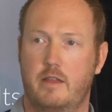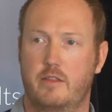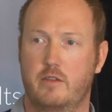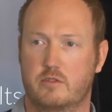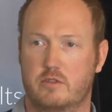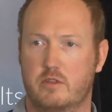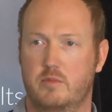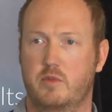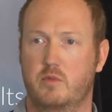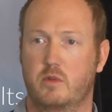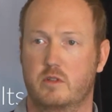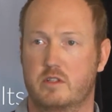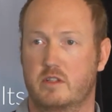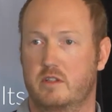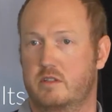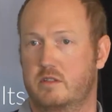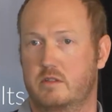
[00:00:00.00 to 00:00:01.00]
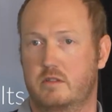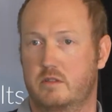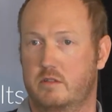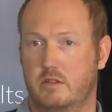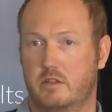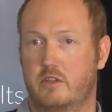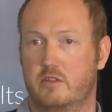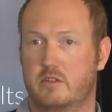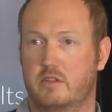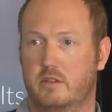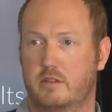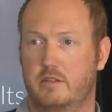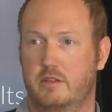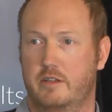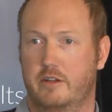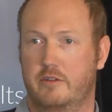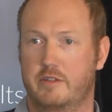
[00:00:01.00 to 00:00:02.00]
they'll soon be wanting to use
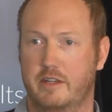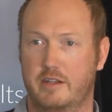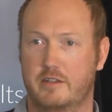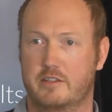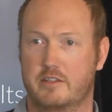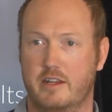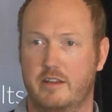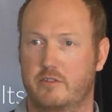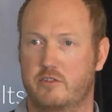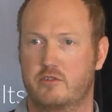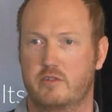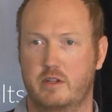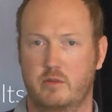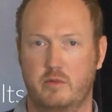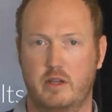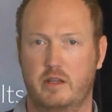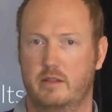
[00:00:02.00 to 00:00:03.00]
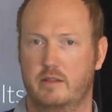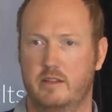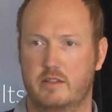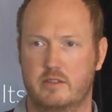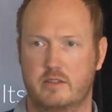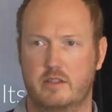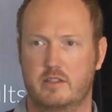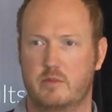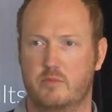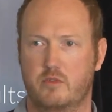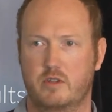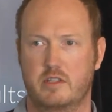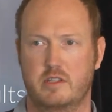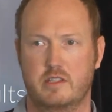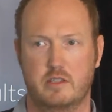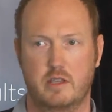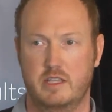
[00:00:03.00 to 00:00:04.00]
Catalyst Cloud straight away. It's a
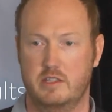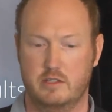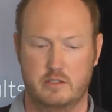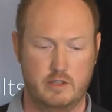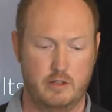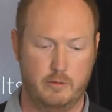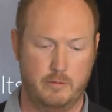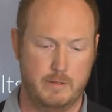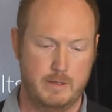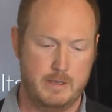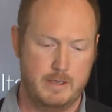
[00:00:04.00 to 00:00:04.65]
pretty easy sell.